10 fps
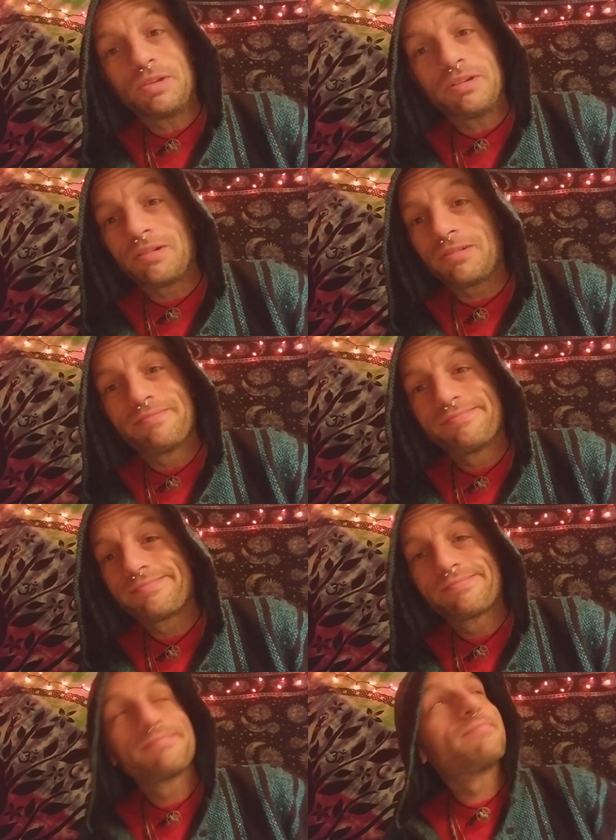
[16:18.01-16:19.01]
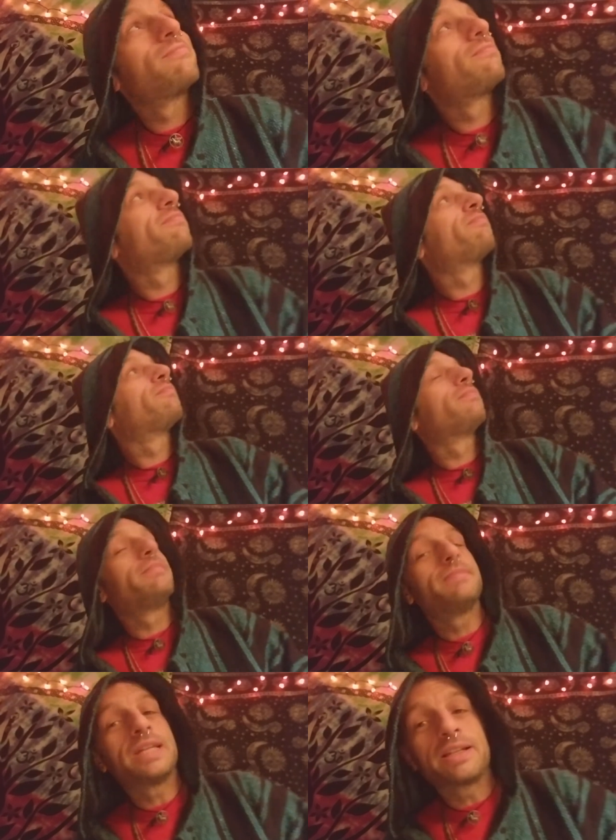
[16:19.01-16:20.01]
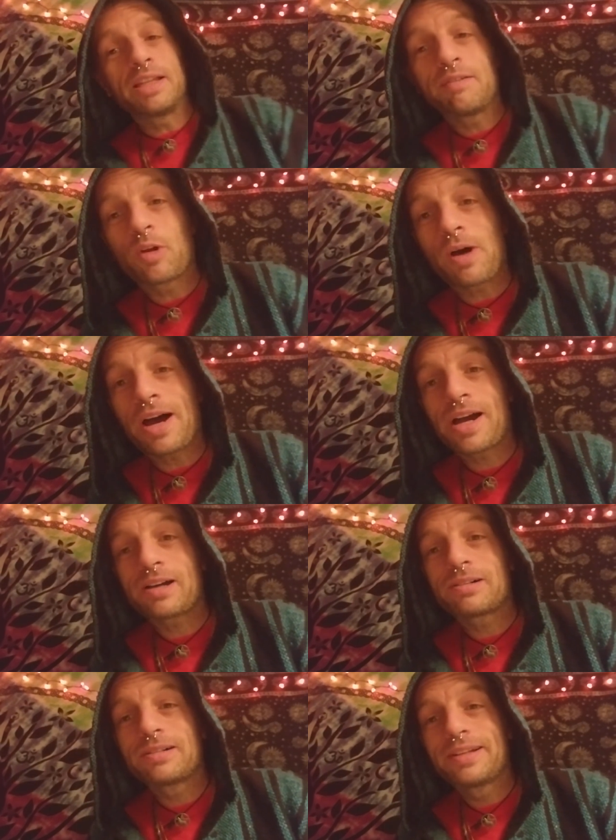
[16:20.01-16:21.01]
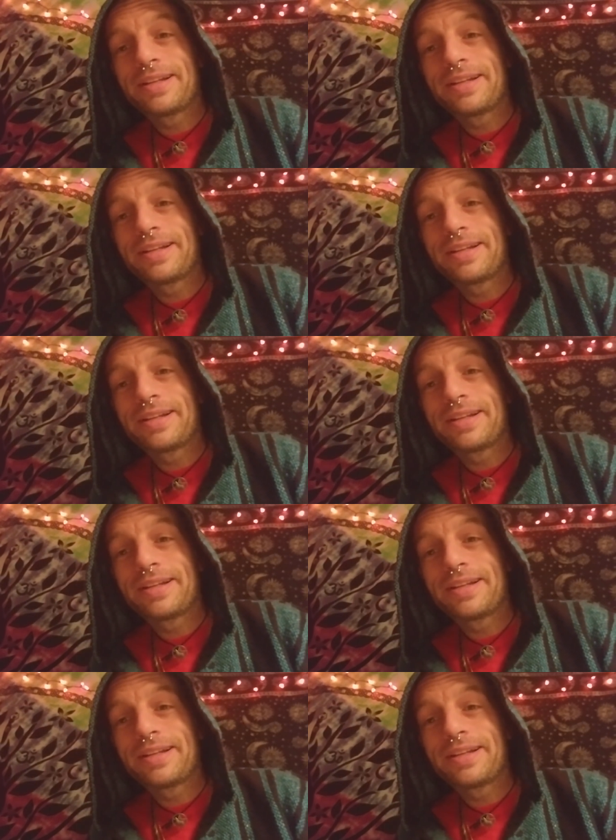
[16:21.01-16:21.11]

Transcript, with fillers: dude in Cleveland, Ohio,